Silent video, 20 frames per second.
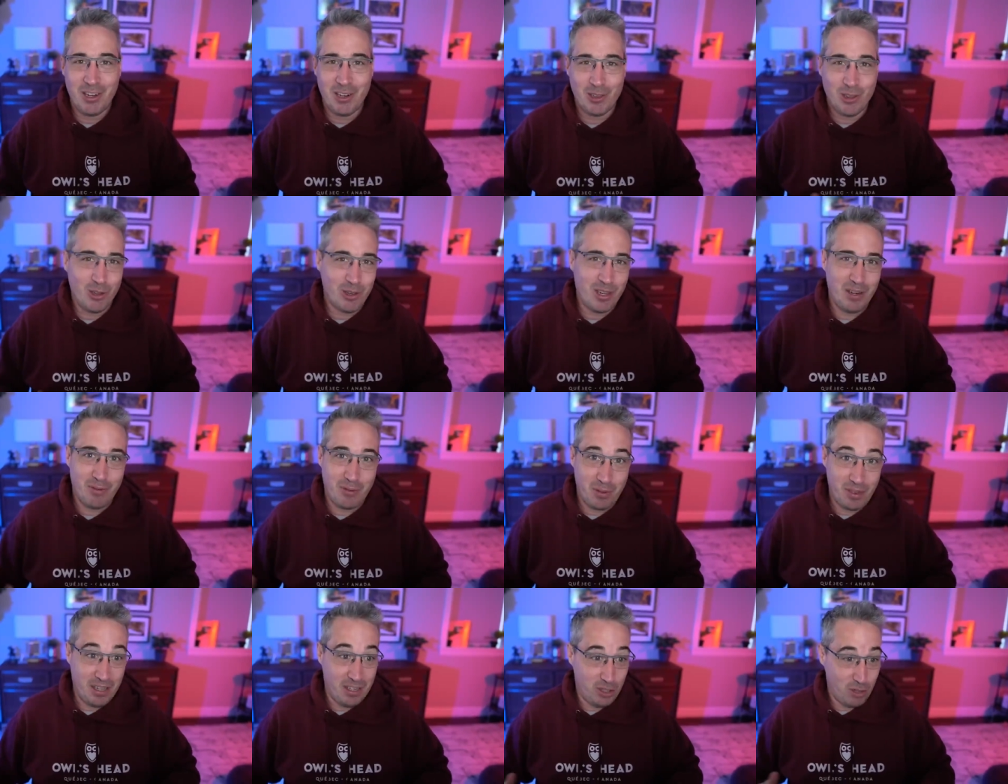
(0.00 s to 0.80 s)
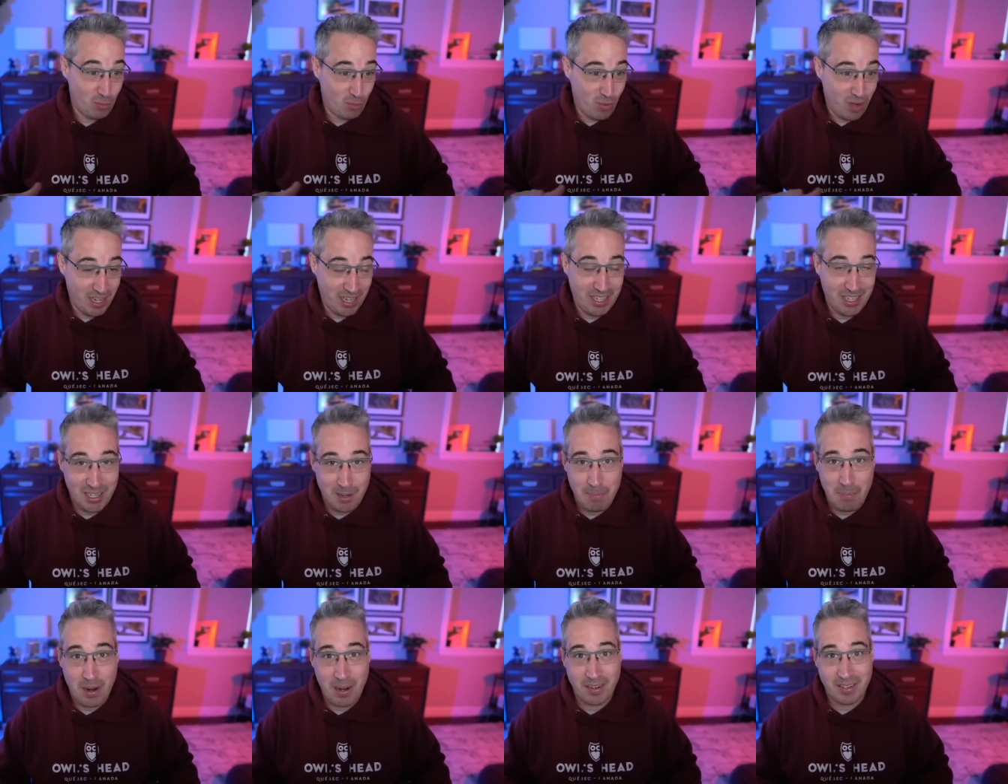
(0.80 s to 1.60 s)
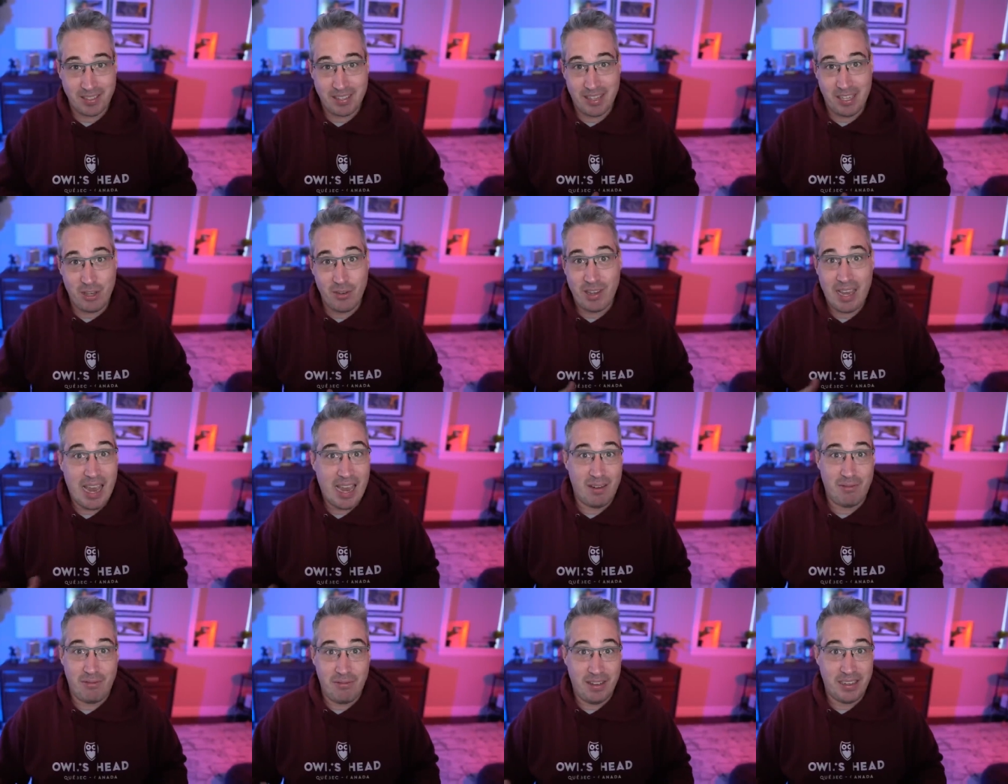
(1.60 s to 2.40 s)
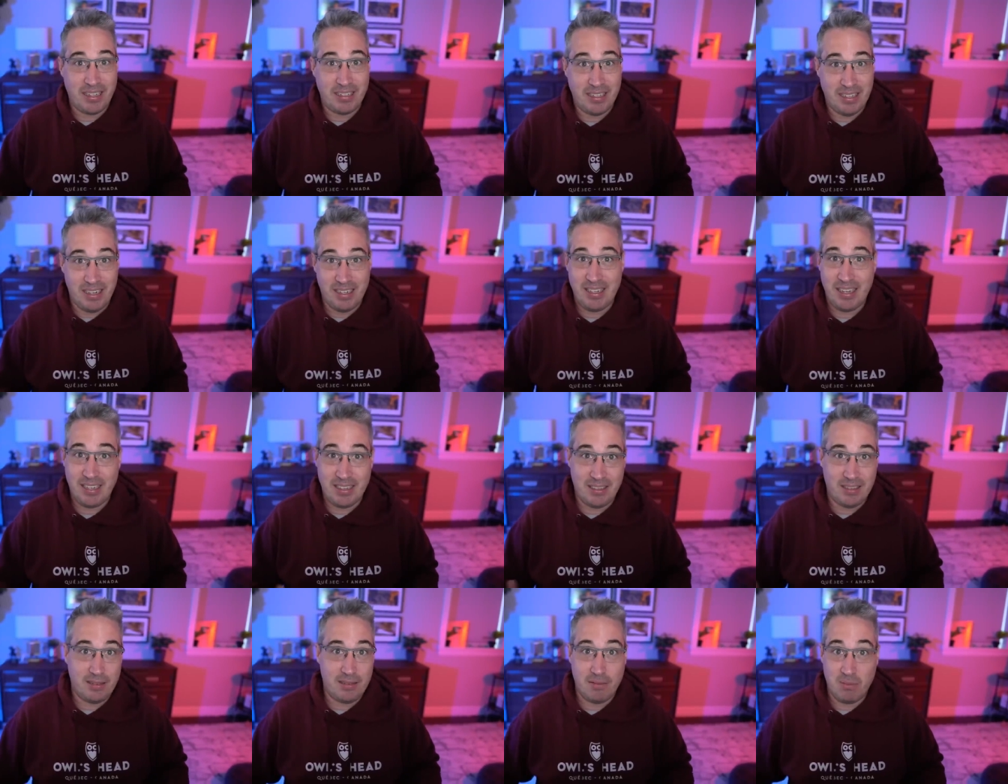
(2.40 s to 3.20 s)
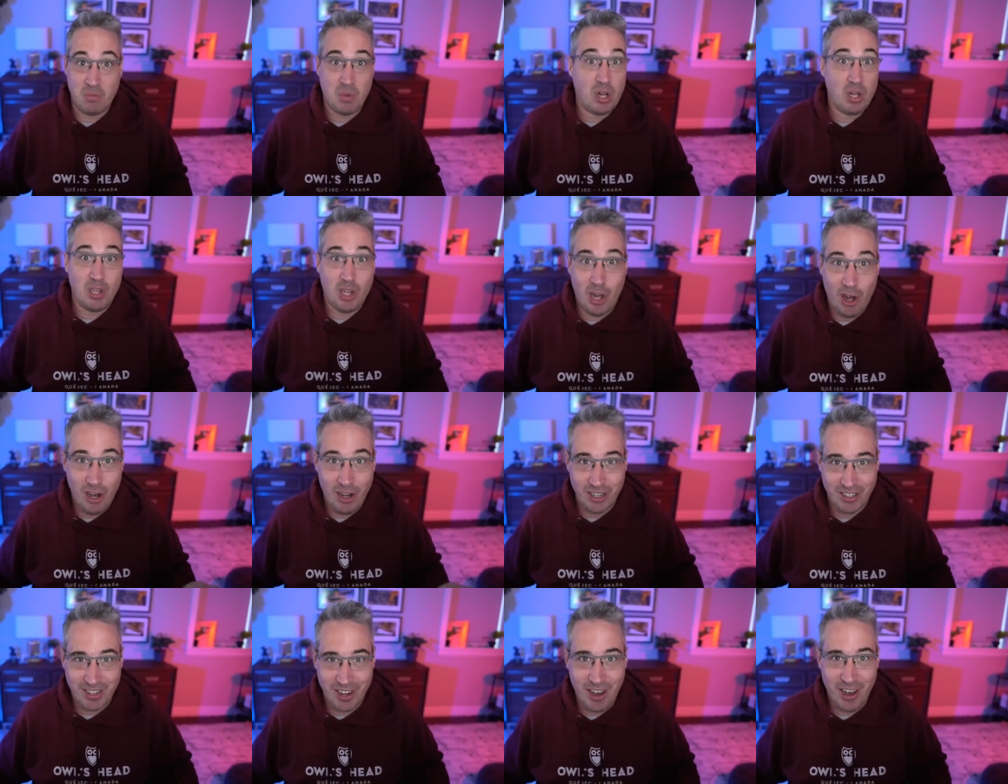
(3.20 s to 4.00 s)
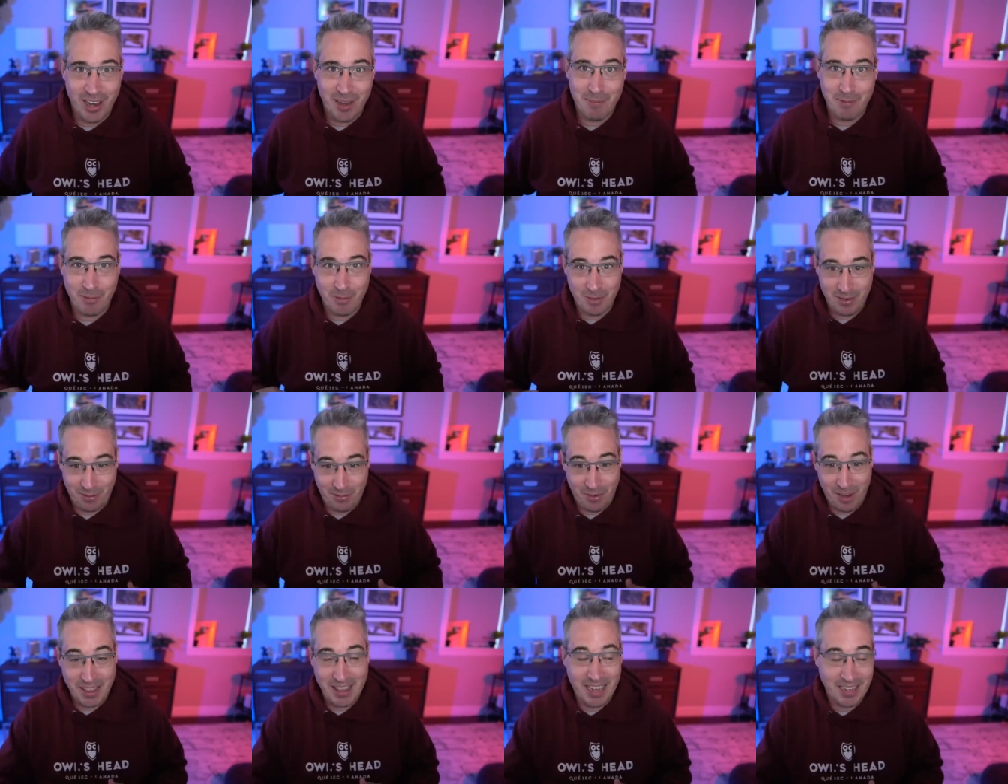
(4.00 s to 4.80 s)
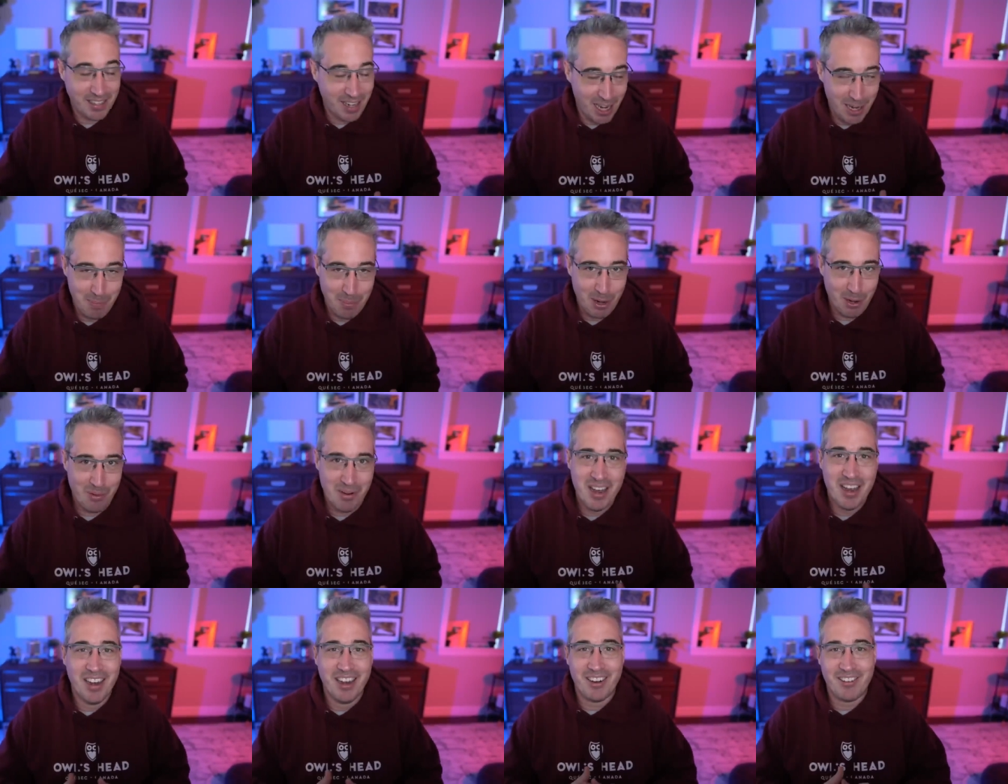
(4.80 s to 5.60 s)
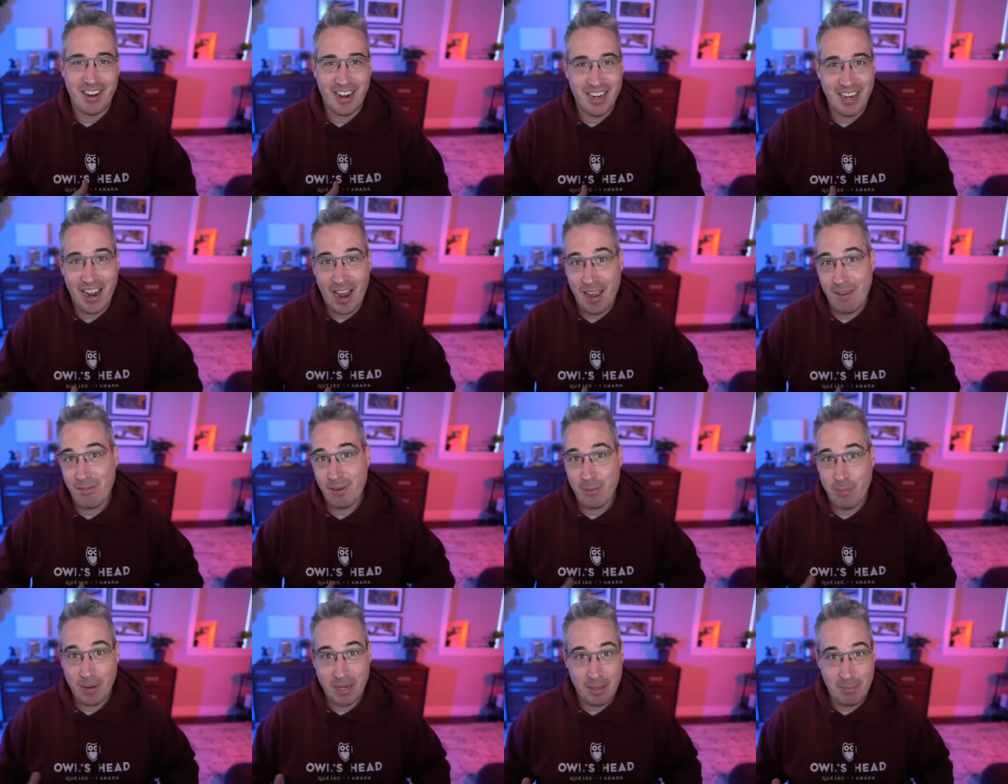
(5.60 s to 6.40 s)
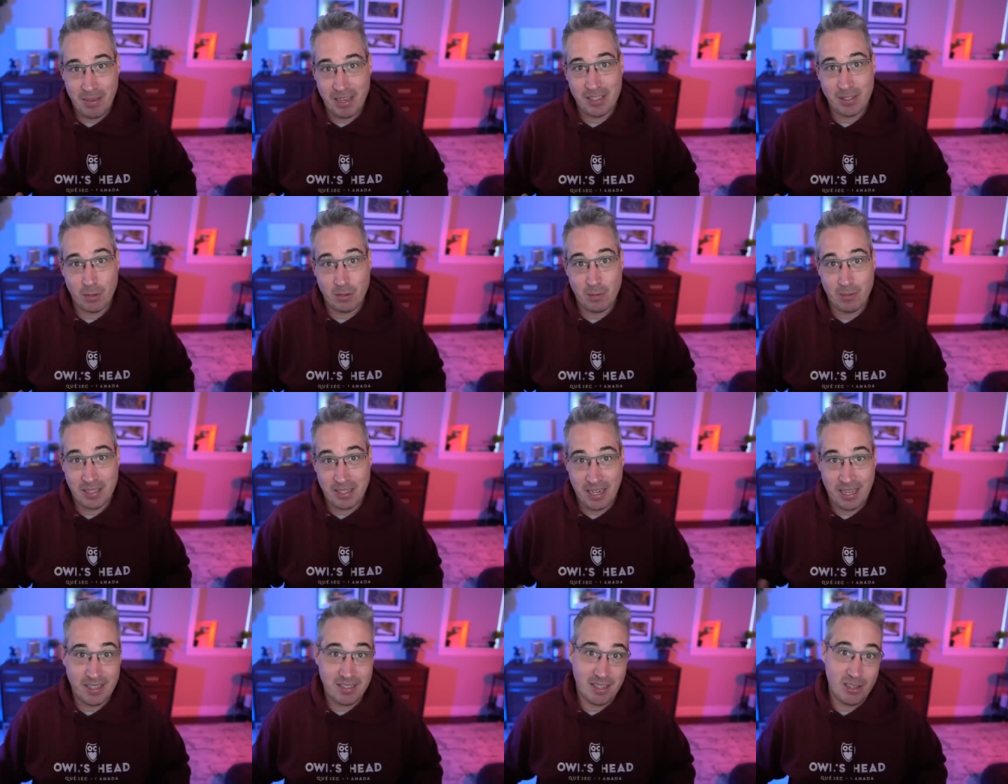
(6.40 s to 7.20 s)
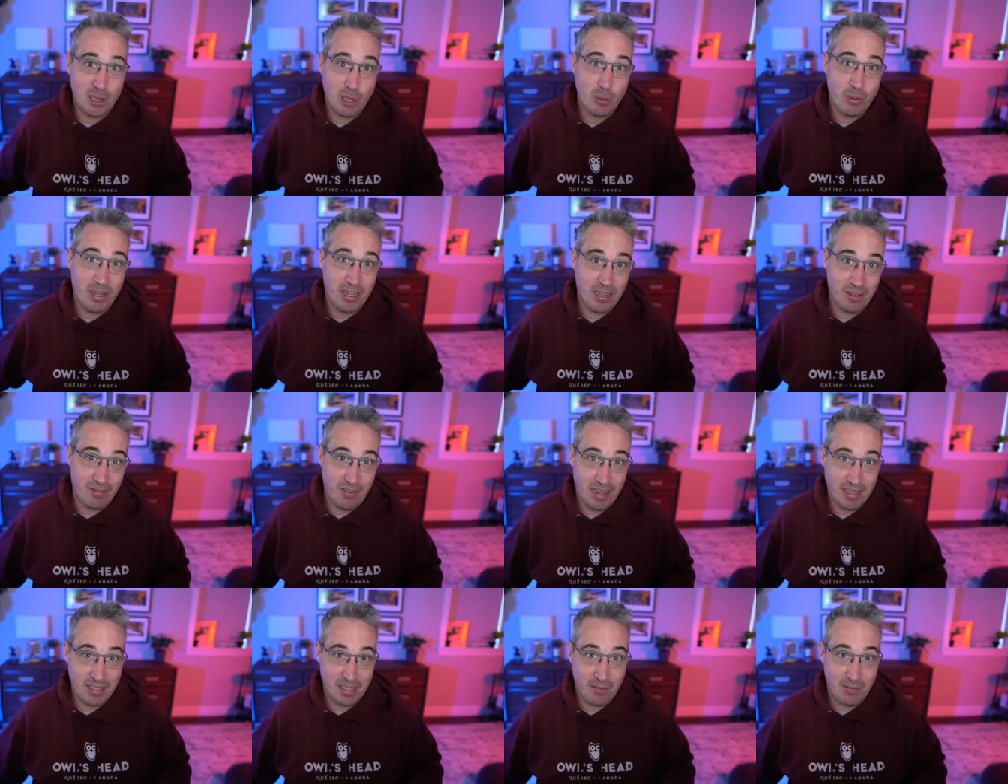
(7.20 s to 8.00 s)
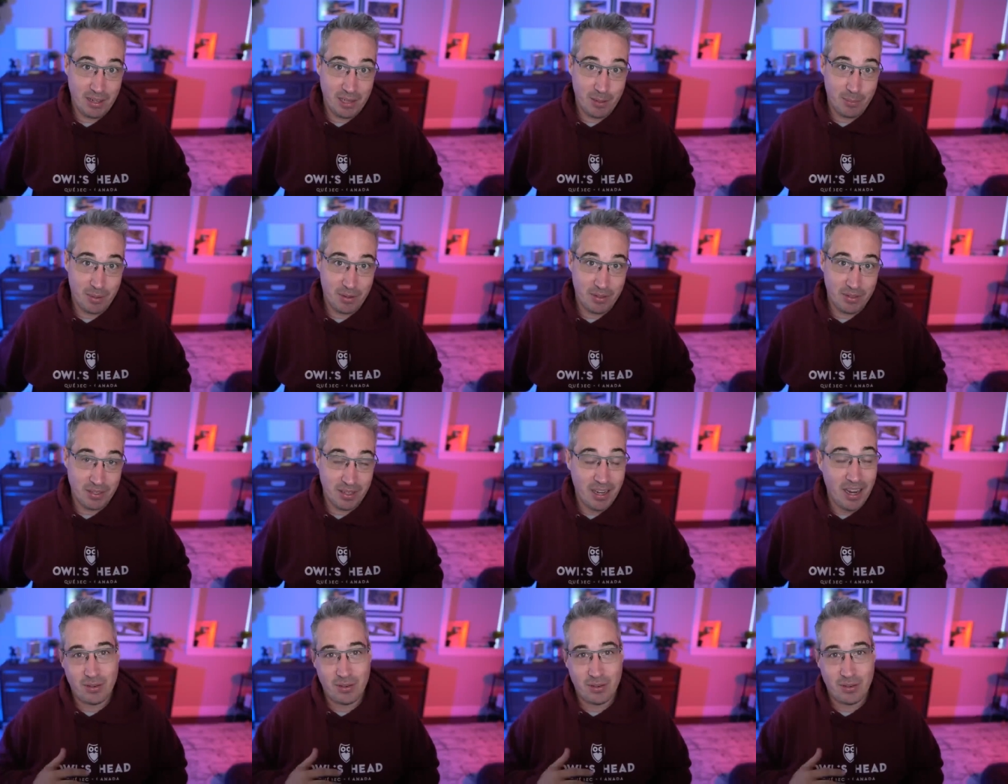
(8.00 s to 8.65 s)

You're looking for things, you're running into bugs that you can't fix, and it takes a long time to find that typo, right? Everybody makes those mistakes, including advanced developers.